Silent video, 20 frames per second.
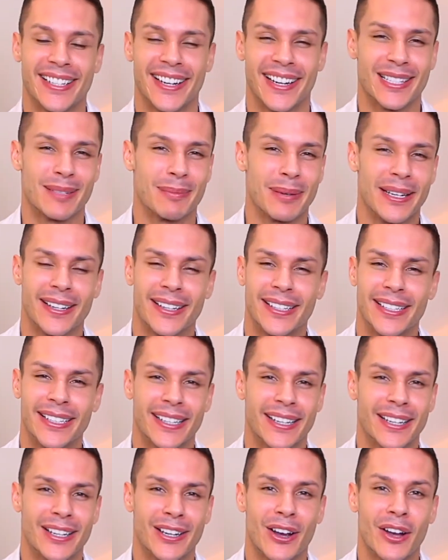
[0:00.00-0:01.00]
has been a
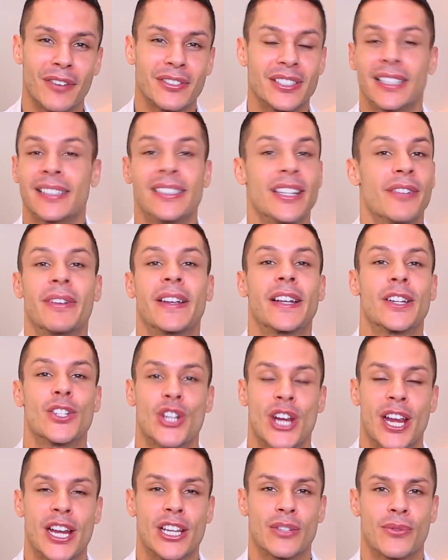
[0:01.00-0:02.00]
year of
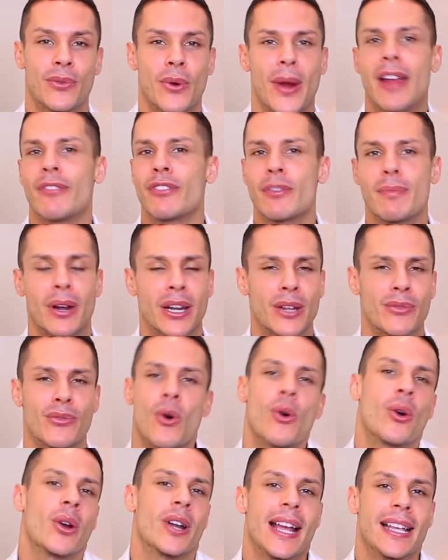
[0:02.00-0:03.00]
significant change for everybody,
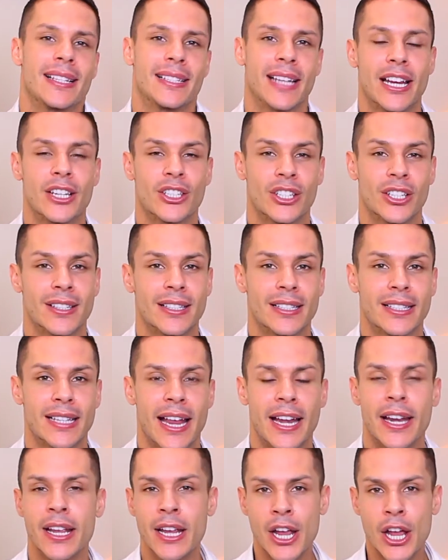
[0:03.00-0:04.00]
for organizations,
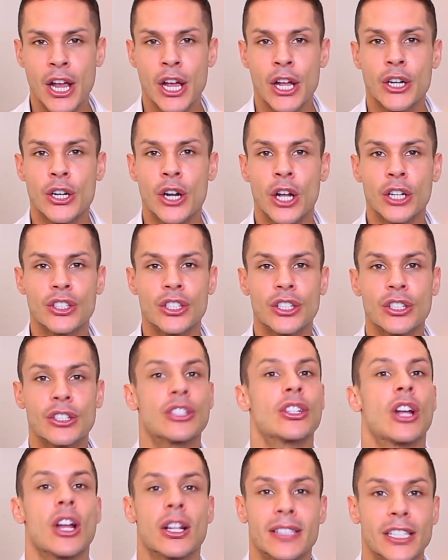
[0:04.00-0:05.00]
and not
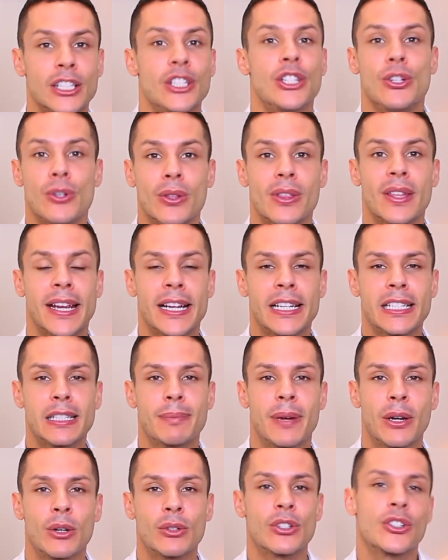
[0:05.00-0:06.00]
just starting new
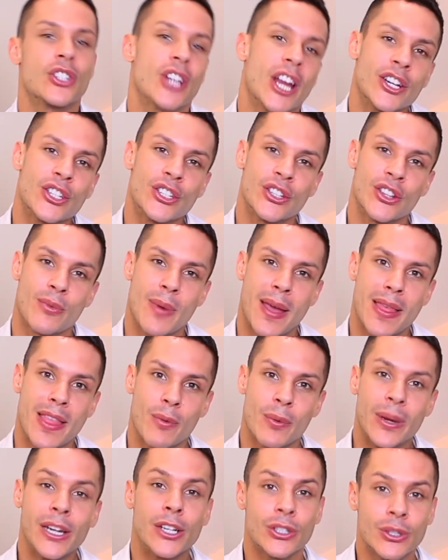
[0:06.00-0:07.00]
things, but also changing the way
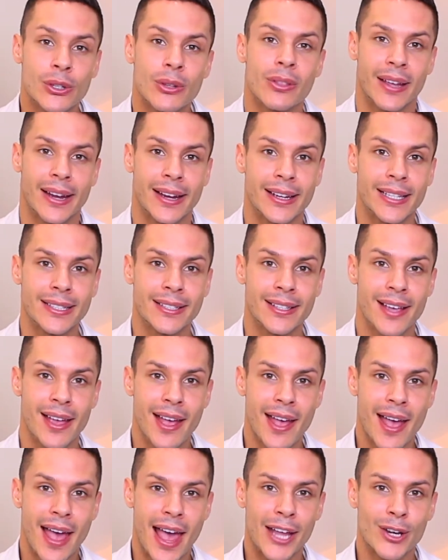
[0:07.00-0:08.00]
that we do things,
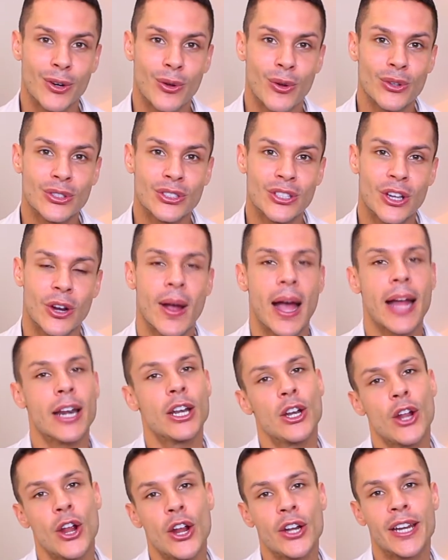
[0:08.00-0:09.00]
and also
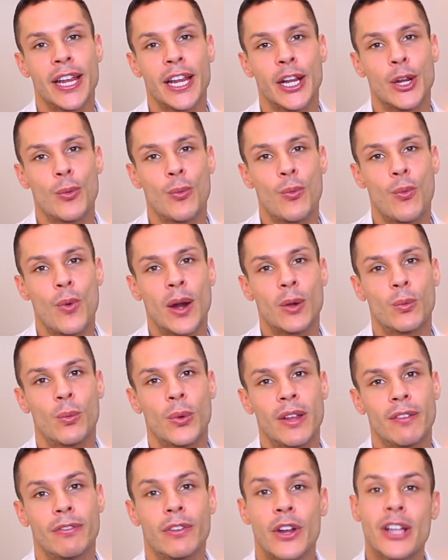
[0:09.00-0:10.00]
unlearning what
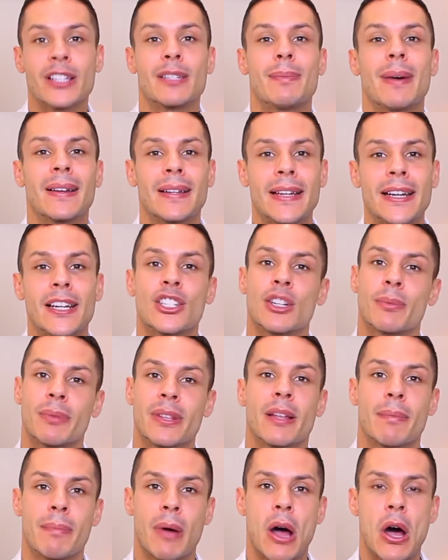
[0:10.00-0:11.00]
we've learned about leadership
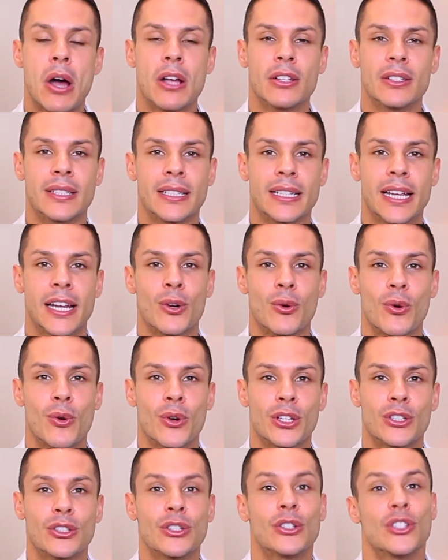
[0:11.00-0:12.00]
in the past in
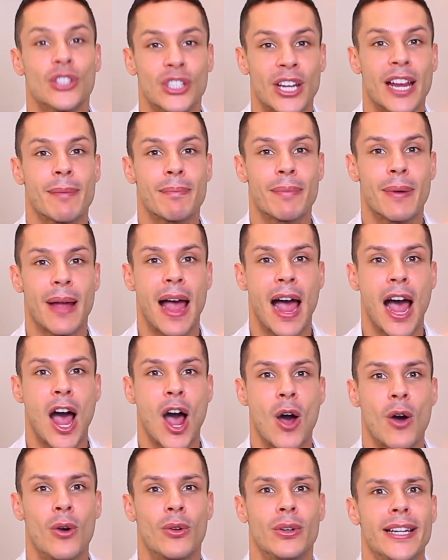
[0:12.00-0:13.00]
order to shape
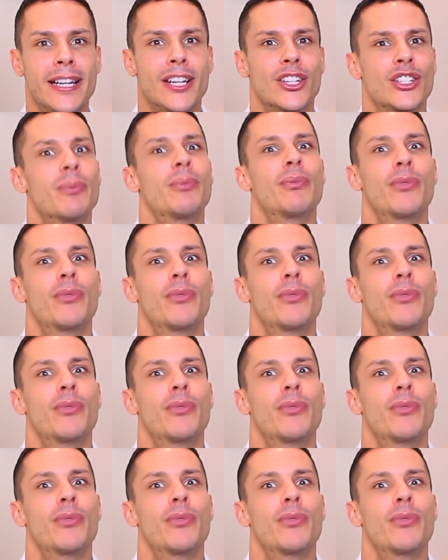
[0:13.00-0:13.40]
our leadership